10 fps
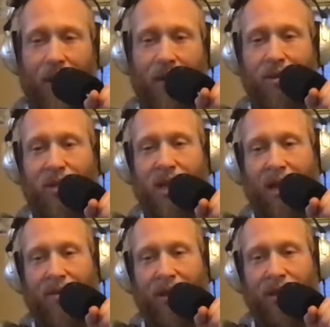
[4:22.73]
There's
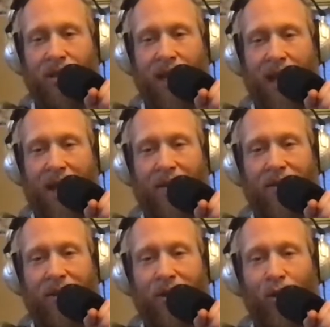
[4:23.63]
nothing sadder
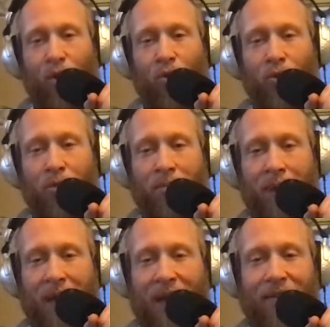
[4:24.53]
than an old
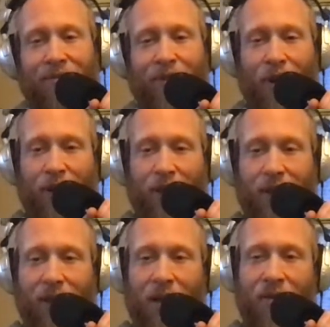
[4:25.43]
man falling in
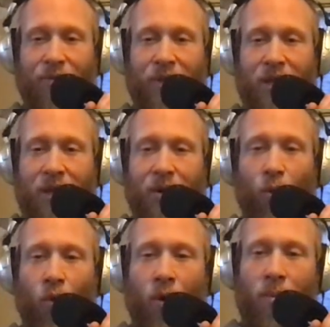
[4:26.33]
love with a young
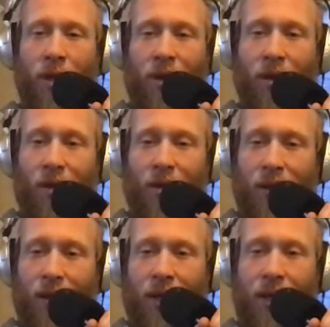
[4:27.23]
woman.
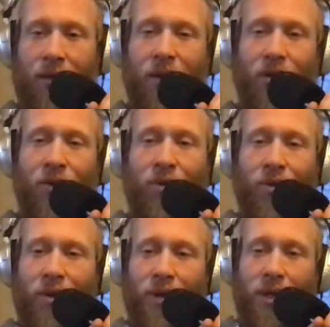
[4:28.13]
He
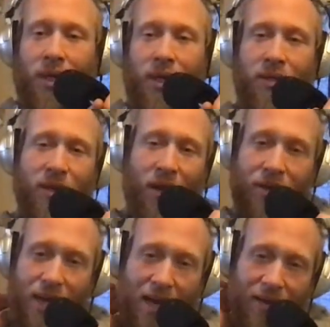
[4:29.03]
knew. He'd
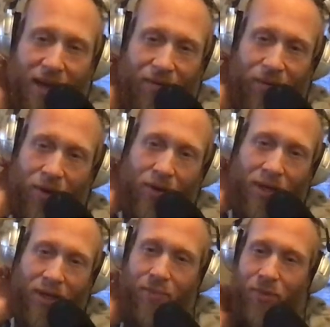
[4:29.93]
gone down that road a
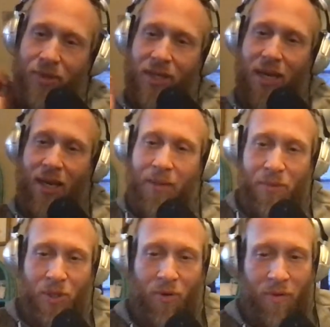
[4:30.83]
couple
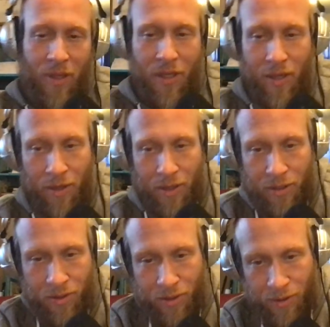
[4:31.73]
times over the
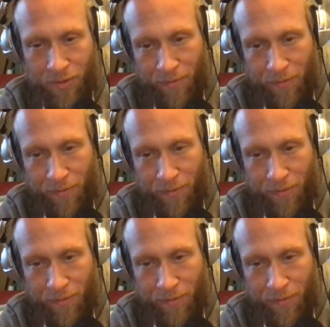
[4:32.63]
years.